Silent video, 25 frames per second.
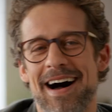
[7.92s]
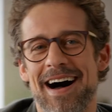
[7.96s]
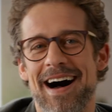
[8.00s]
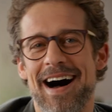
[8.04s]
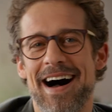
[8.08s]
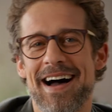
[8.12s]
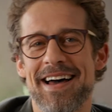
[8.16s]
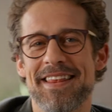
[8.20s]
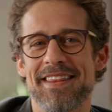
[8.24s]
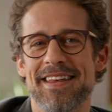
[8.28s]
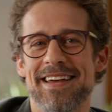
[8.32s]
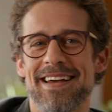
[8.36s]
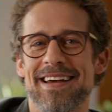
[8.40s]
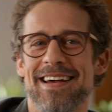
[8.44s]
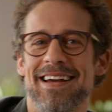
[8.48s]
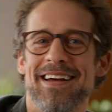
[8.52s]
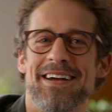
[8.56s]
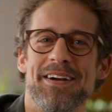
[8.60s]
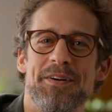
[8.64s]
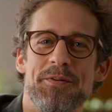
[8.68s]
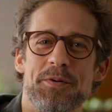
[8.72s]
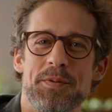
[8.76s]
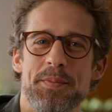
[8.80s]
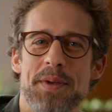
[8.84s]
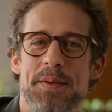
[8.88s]
Hi there,
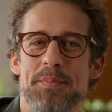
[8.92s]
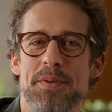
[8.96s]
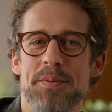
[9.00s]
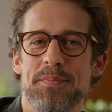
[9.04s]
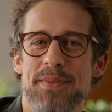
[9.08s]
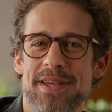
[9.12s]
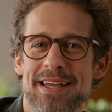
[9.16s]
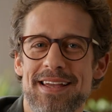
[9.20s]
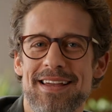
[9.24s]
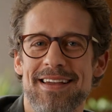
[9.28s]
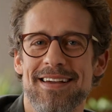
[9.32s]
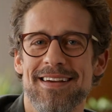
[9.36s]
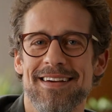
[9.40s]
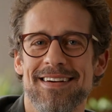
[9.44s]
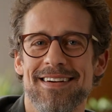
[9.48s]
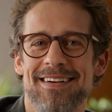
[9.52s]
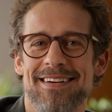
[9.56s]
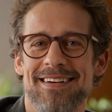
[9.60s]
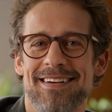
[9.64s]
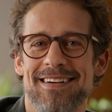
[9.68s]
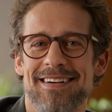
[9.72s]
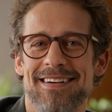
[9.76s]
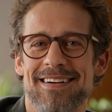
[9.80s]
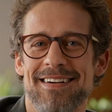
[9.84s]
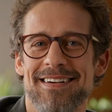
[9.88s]
remember me?
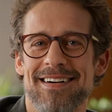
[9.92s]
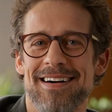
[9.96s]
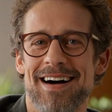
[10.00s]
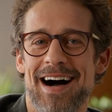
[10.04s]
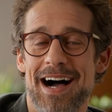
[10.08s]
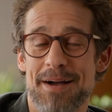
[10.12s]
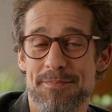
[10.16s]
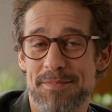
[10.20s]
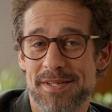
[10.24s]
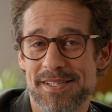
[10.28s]
I'm